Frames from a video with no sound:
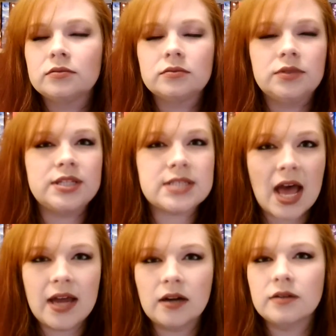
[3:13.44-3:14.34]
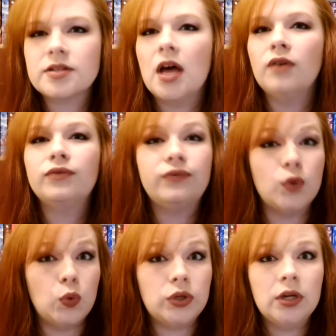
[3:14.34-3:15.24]
desires of
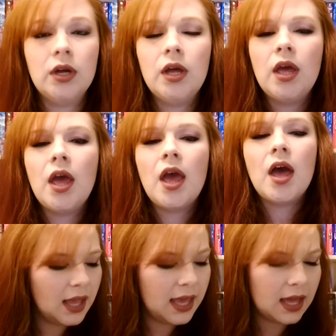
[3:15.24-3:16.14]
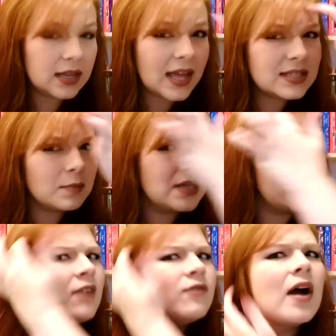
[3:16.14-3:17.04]
food. And that's something that
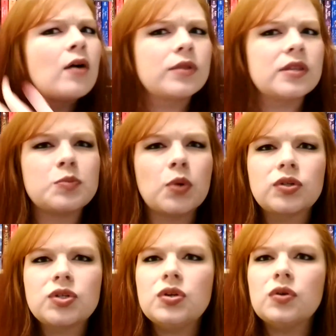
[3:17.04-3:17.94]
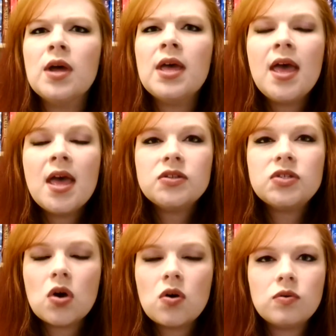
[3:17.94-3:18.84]
I found with this book too.
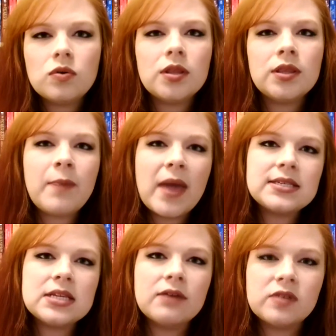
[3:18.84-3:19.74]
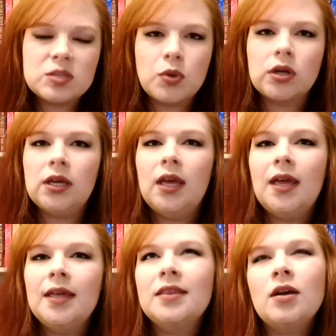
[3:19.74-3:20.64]
So the pacing of this book,
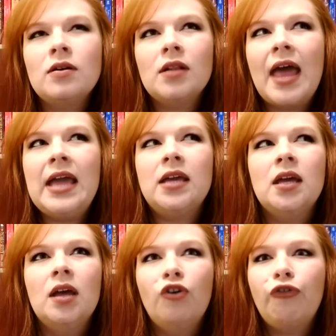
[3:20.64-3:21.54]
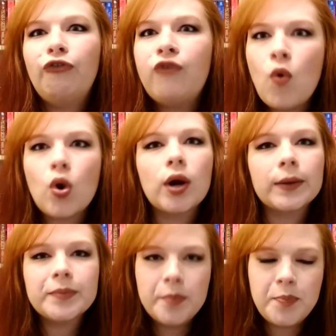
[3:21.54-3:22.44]
there are like 4
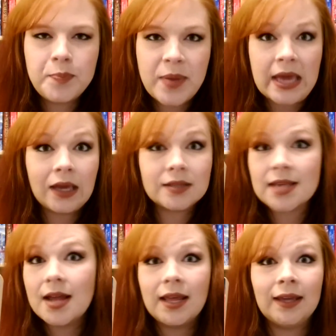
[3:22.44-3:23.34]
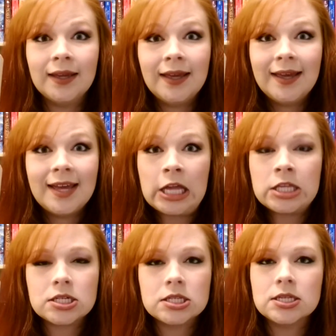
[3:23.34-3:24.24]
big exciting
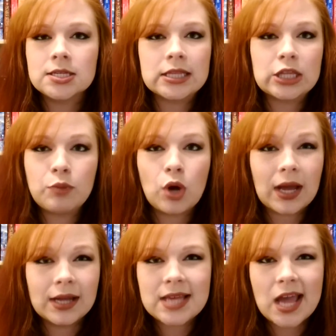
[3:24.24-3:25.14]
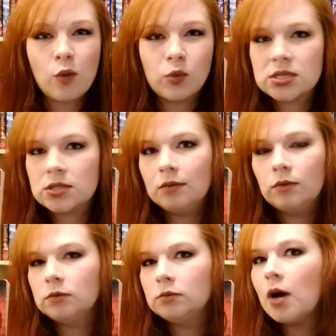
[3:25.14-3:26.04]
instances in the book. I'd say almost
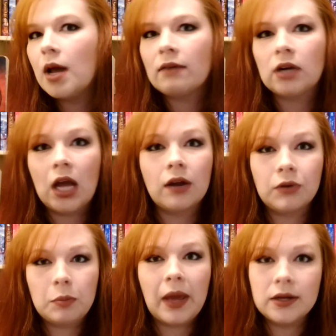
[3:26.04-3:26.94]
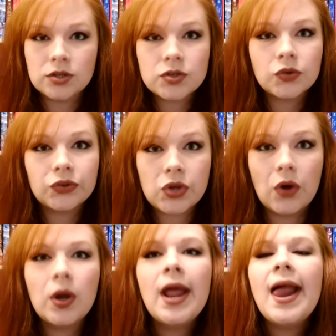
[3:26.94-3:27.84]
one every 100 pages or so.
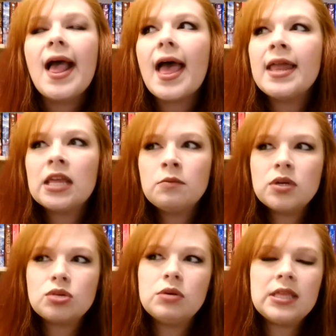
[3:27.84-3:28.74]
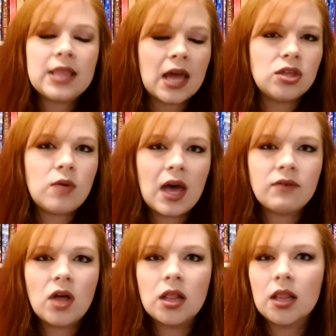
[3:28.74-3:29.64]
And in between that, you have
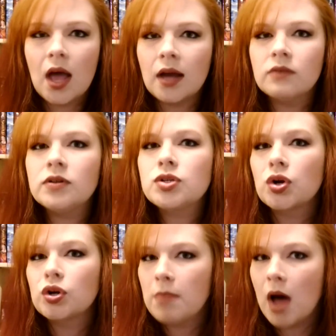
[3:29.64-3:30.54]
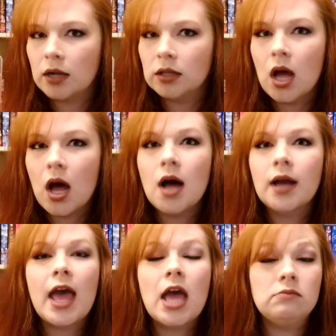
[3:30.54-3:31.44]
a lot of internal monologue
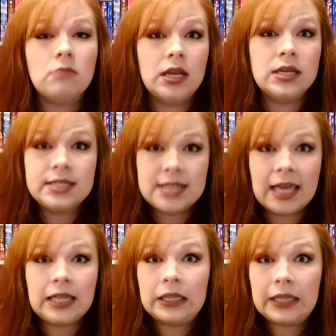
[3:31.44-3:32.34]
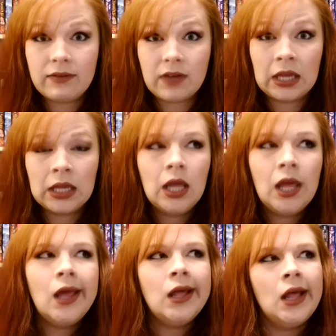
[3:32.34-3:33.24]
and mundane living.
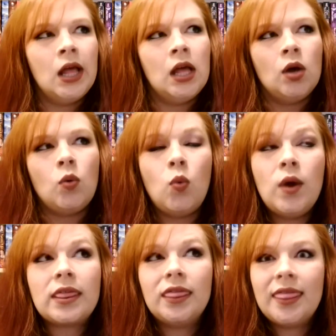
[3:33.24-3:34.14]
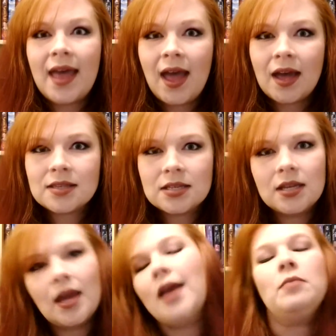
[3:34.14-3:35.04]
With that,
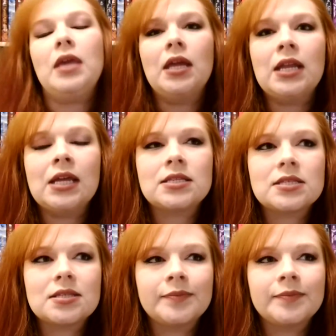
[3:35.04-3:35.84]
I mean, it's